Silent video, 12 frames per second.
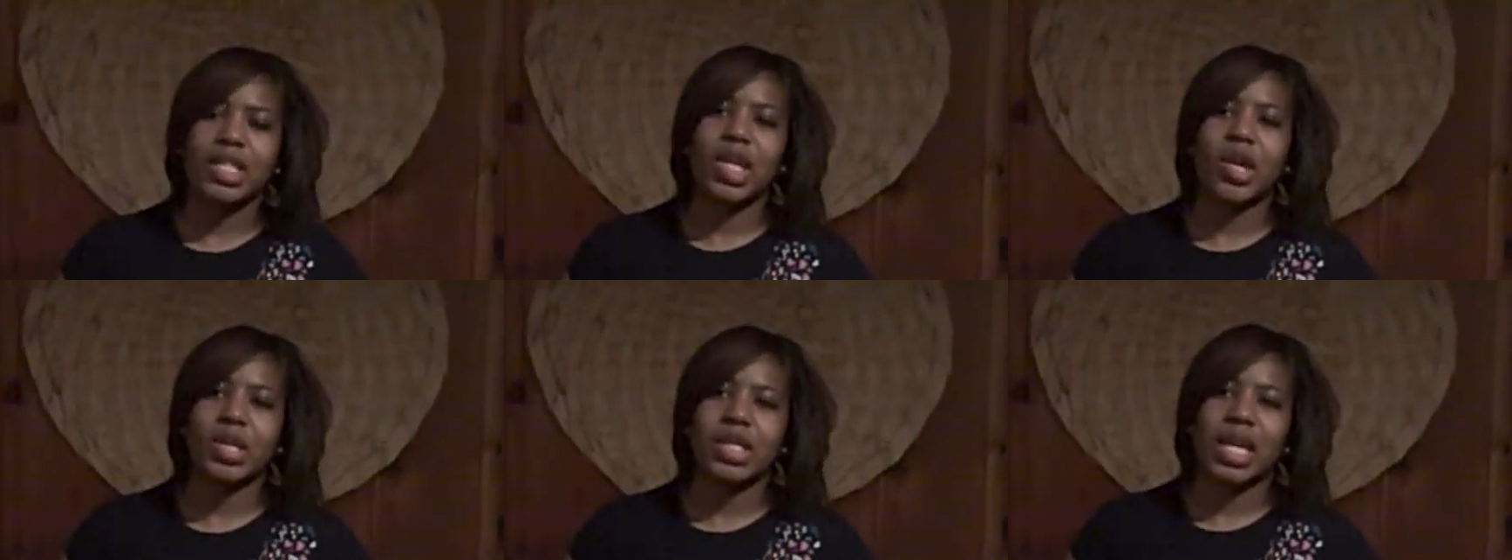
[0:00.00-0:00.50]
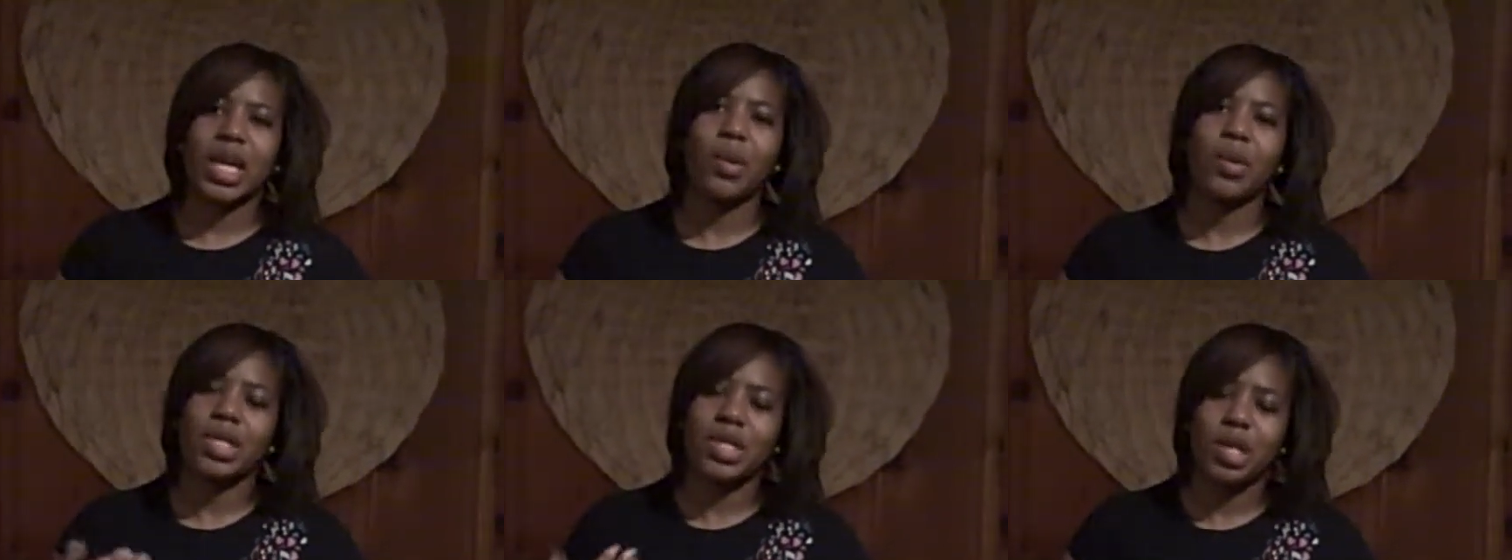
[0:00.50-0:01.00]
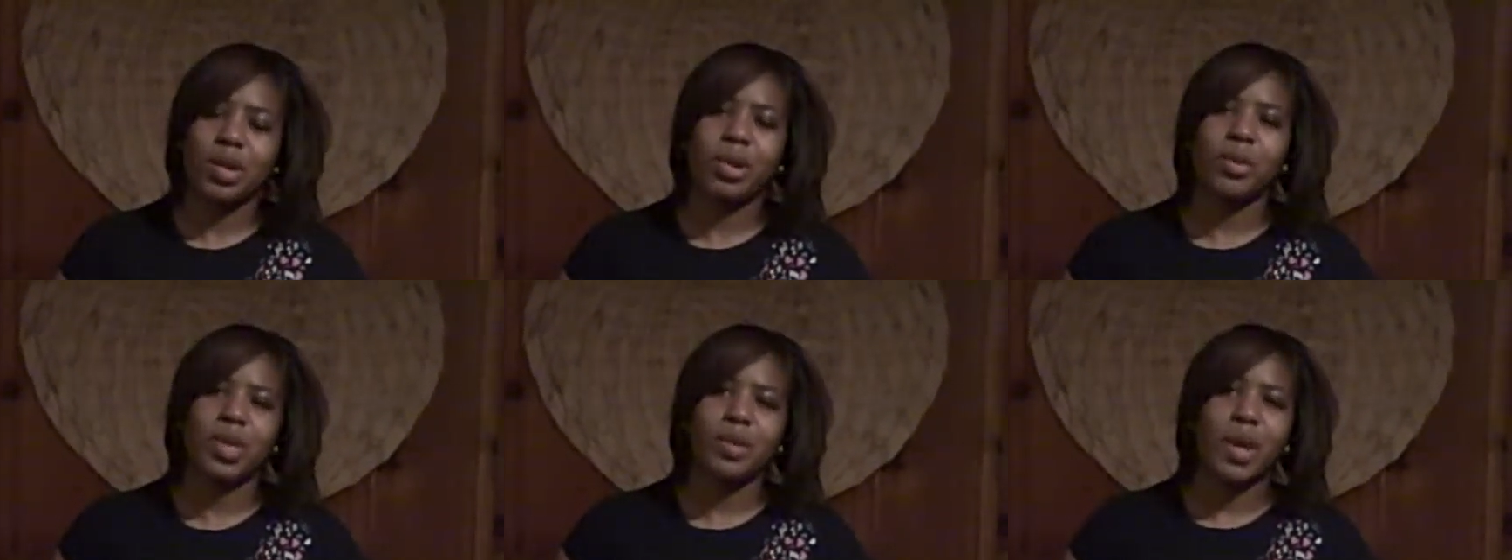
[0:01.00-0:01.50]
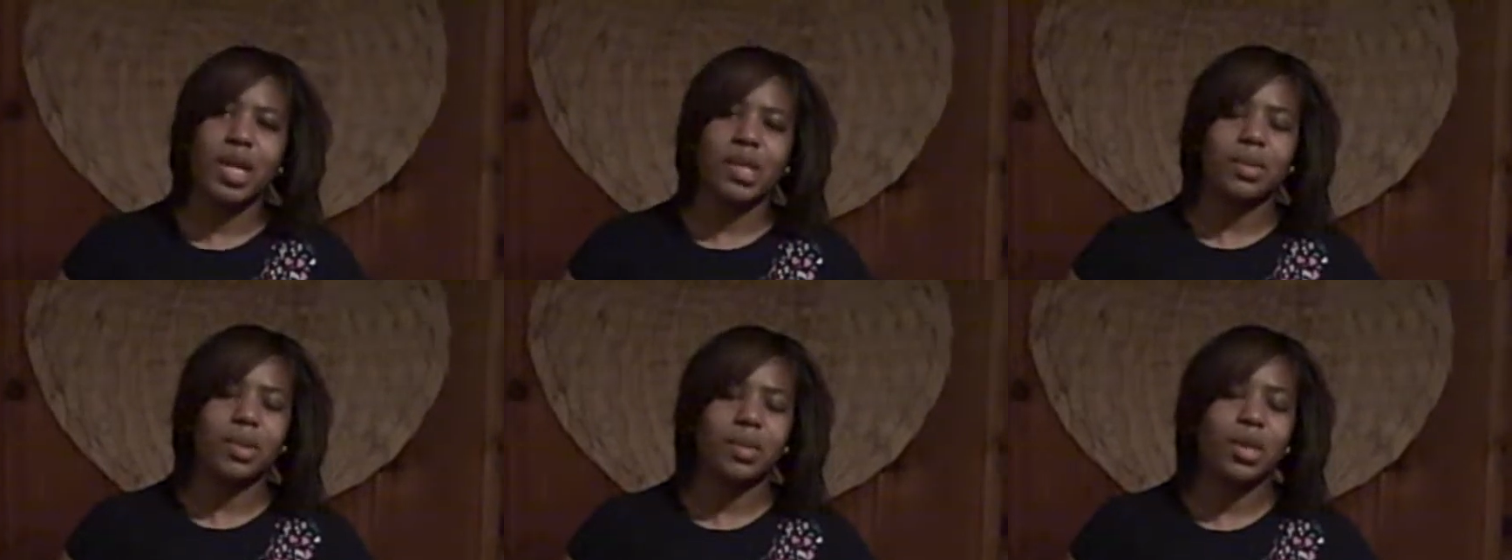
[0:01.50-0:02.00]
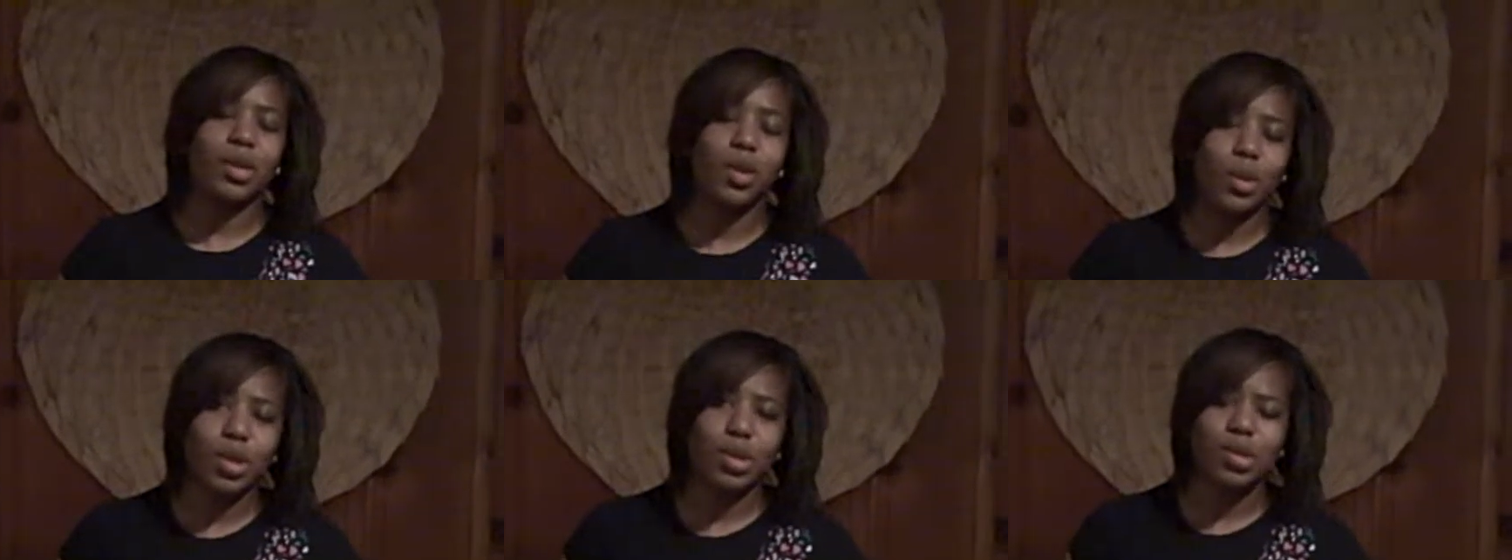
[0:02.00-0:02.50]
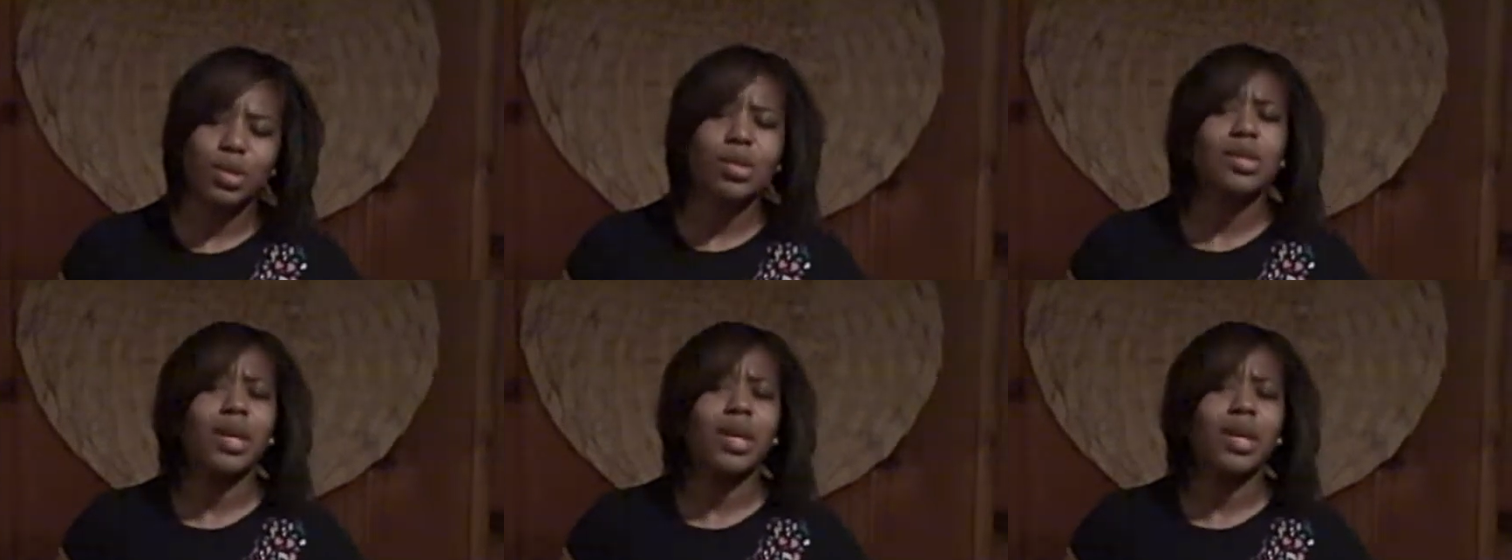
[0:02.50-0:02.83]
So it's like I want to still be responsible with going to school.